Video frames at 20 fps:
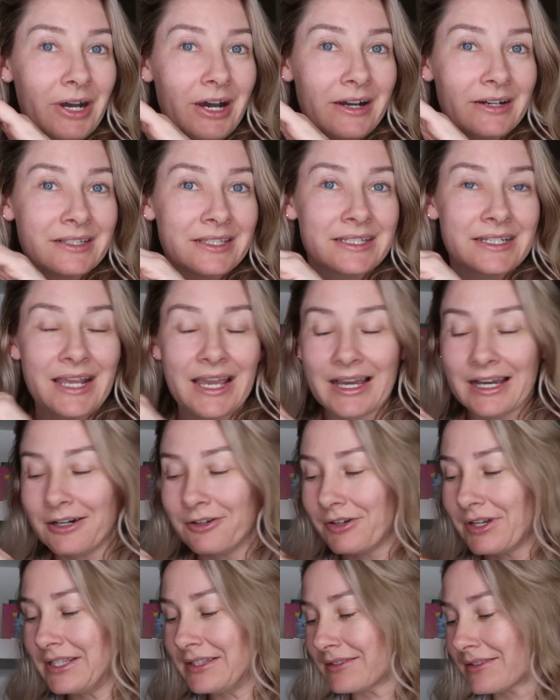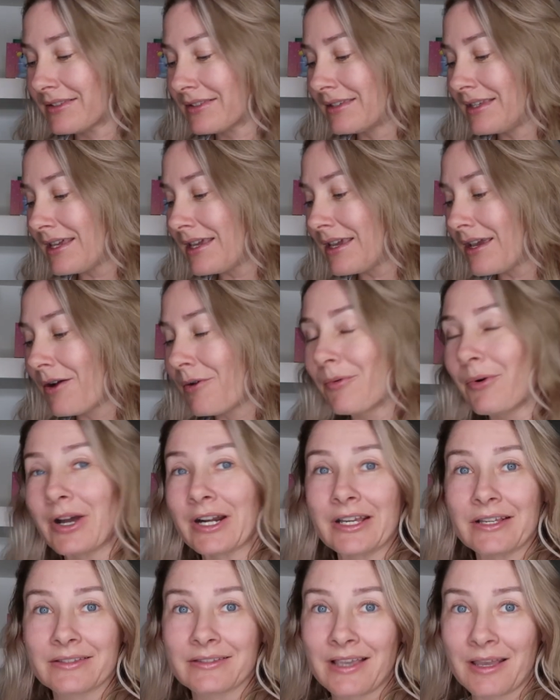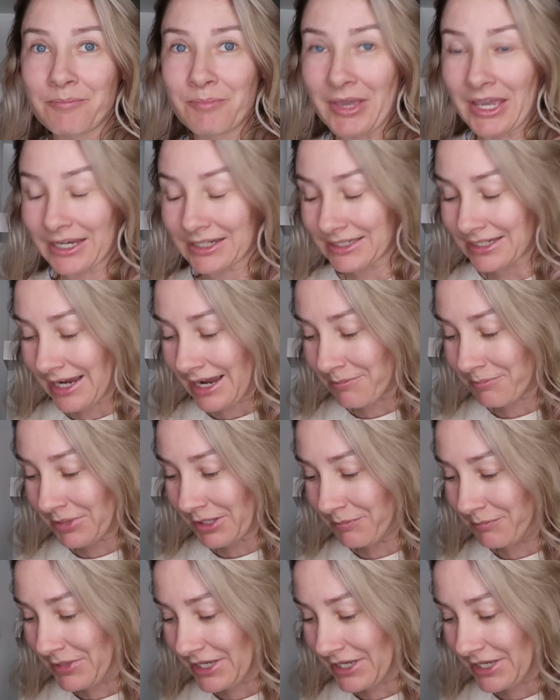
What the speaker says: box now and see what else I picked up,